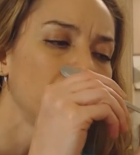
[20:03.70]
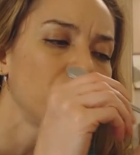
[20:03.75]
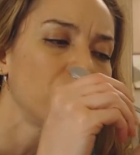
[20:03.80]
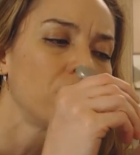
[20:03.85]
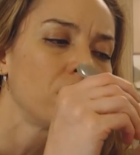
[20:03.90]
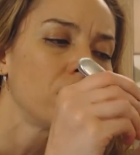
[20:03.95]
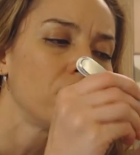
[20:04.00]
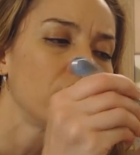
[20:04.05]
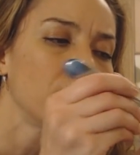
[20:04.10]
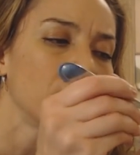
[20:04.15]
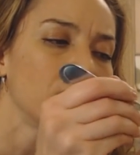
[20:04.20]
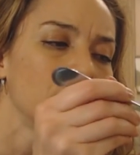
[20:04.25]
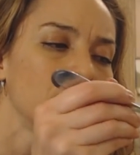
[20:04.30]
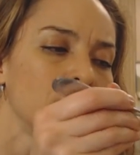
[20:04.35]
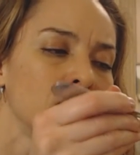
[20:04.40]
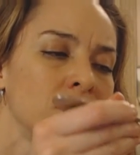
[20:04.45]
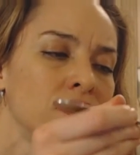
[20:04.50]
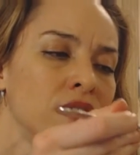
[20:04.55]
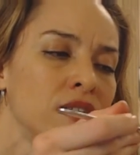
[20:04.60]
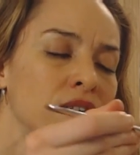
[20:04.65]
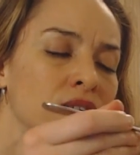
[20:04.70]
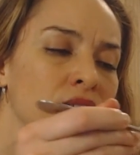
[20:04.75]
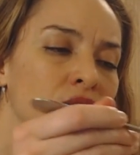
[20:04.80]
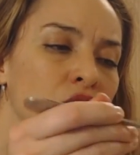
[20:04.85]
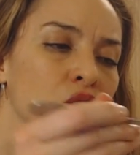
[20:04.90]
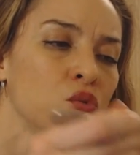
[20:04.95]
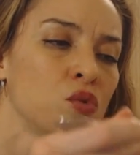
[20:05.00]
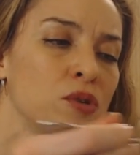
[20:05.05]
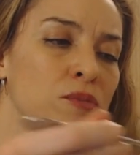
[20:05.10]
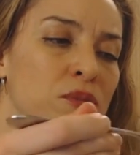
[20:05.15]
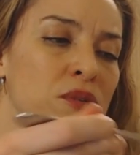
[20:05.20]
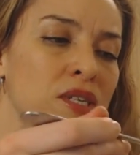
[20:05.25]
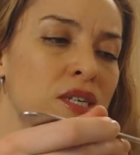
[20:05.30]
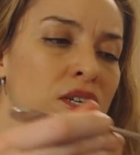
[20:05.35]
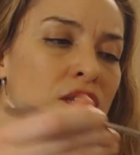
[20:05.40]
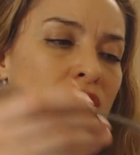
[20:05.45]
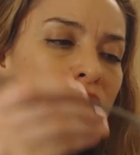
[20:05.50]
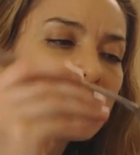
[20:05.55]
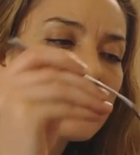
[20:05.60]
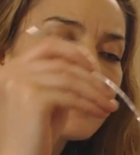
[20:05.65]
Very nice indeed. Sweet
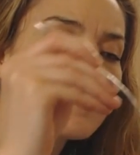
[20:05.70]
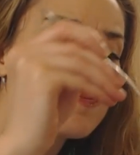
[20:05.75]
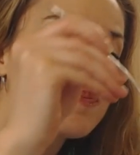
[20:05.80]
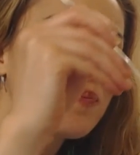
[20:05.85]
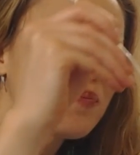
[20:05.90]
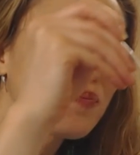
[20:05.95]
potatoes,